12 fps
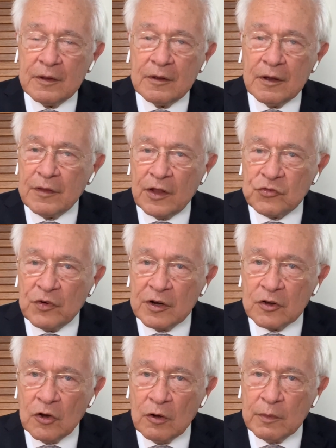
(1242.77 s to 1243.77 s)
And that's
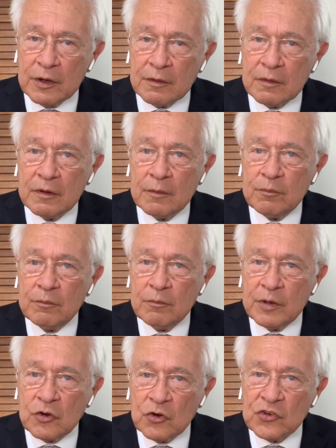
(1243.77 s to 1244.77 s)
very common
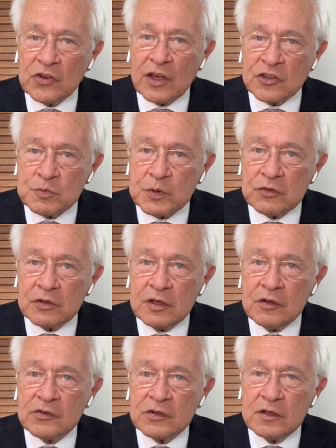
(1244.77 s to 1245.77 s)
because
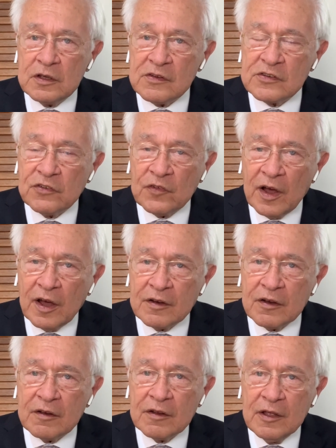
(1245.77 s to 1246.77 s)
expertise is
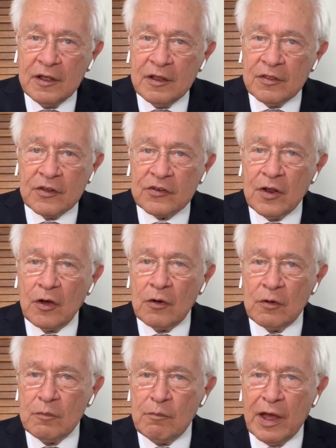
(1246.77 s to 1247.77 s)
divided. There's
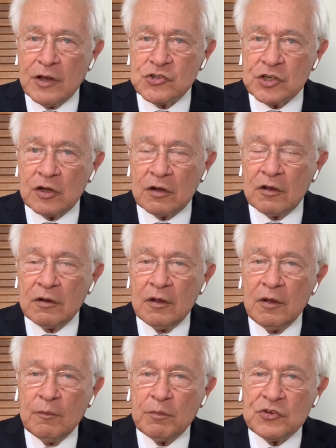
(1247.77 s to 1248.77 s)
no magic
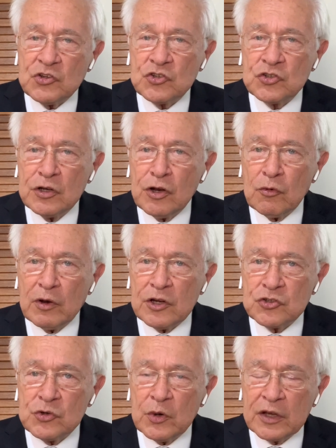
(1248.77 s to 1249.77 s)
position in
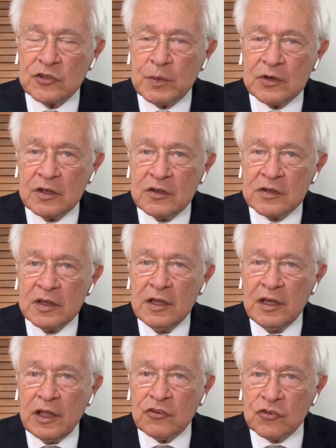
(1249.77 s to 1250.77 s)
relation to expertise.
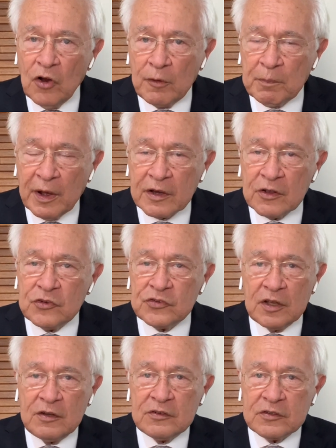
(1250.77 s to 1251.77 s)
It's not by
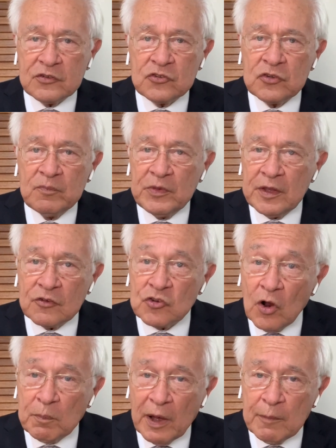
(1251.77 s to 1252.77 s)
consensus, it's
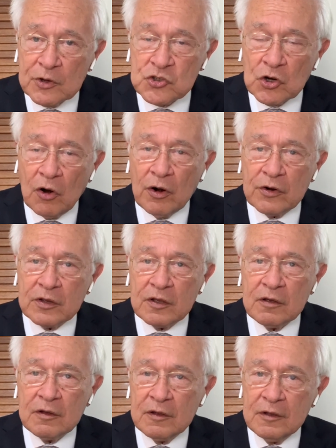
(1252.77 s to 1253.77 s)
not by
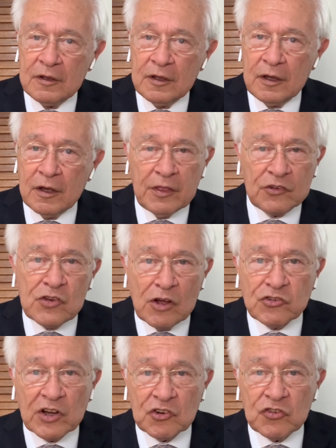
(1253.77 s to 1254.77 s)
majority, and there's no
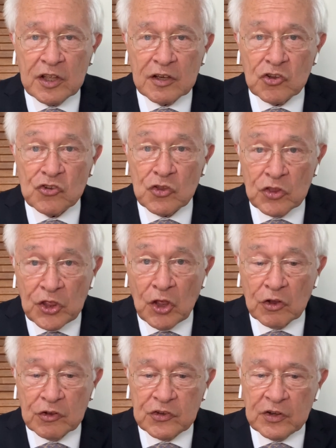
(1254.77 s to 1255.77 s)
such thing as
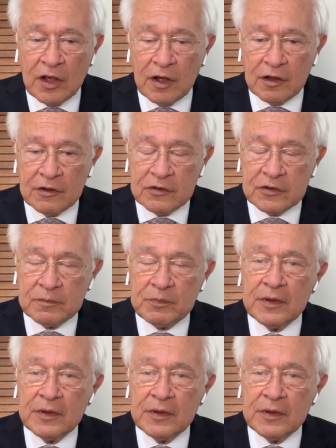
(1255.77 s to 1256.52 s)
the science.